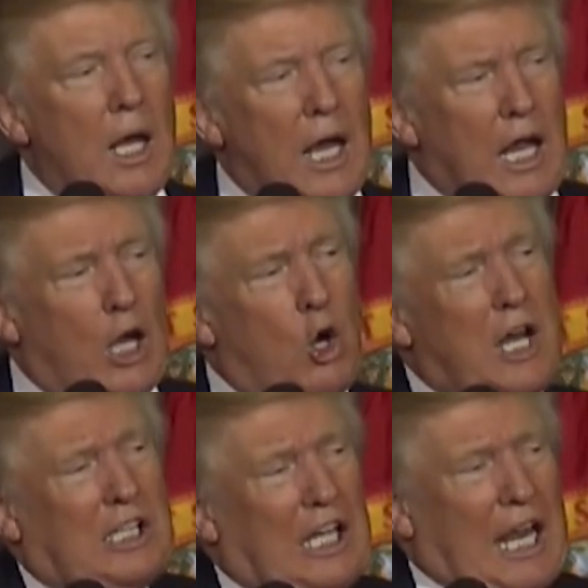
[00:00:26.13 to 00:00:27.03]

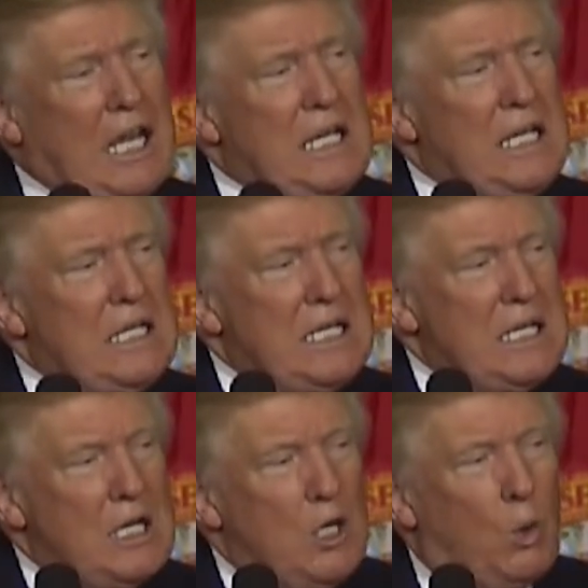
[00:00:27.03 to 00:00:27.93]
Hillary Clinton
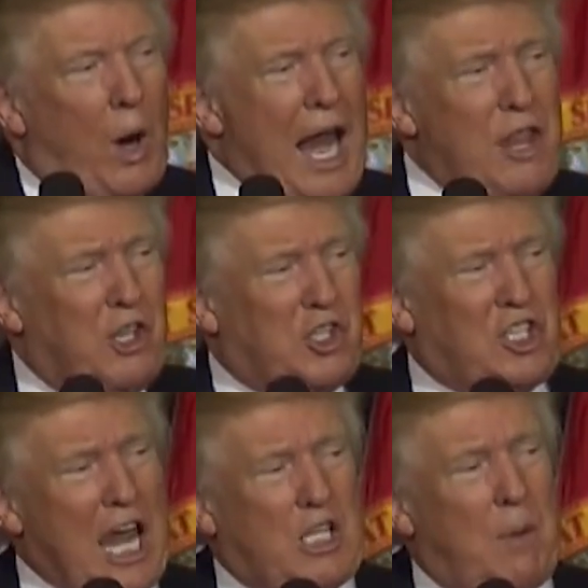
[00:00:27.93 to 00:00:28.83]
ran the
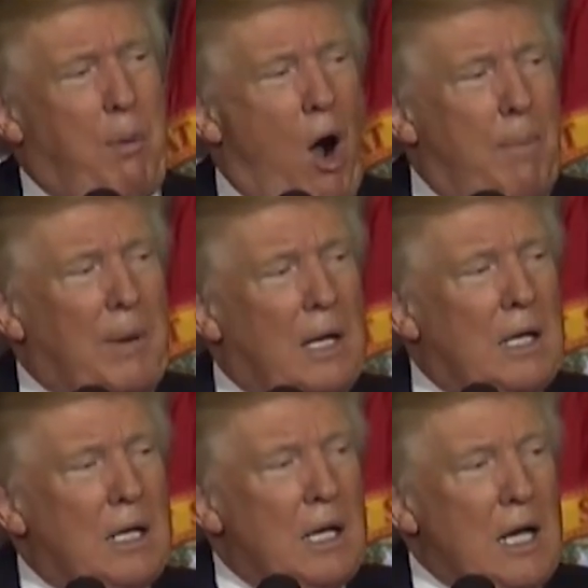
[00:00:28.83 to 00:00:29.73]
State Department
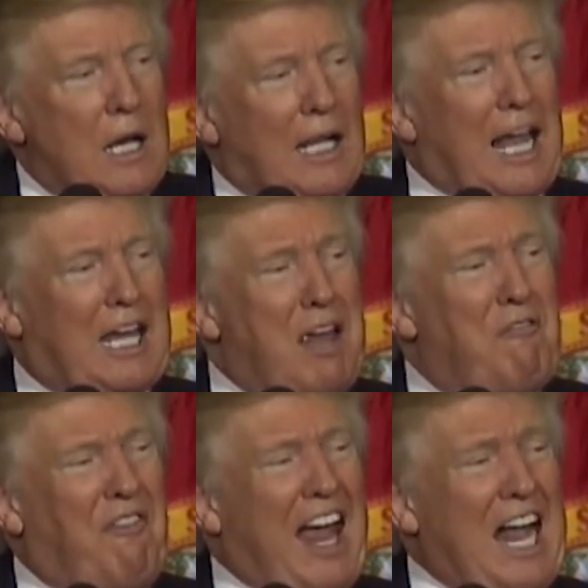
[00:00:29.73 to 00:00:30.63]
like a
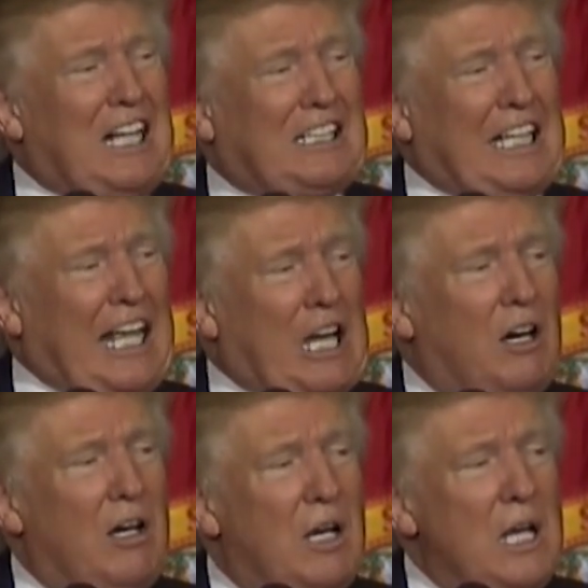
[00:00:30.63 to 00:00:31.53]
failed
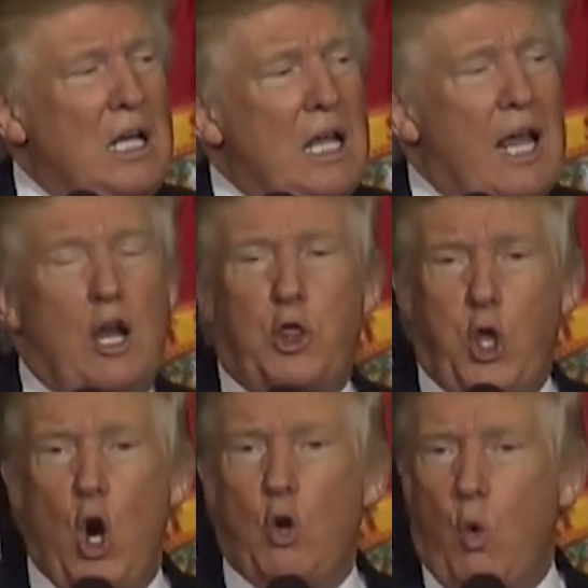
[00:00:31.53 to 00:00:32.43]
leader in a
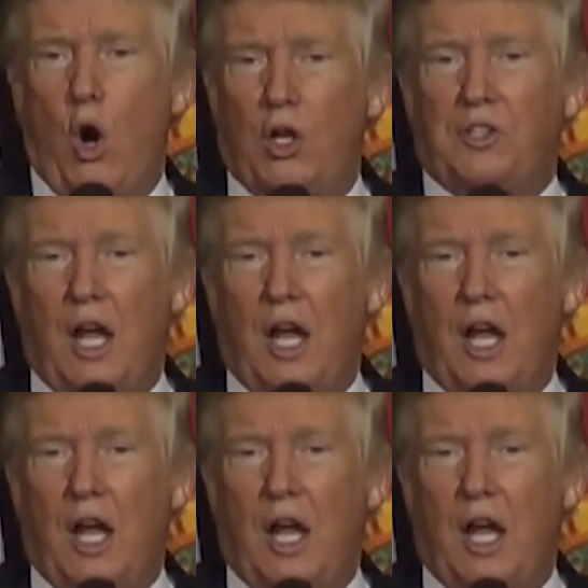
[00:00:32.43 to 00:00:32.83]
third world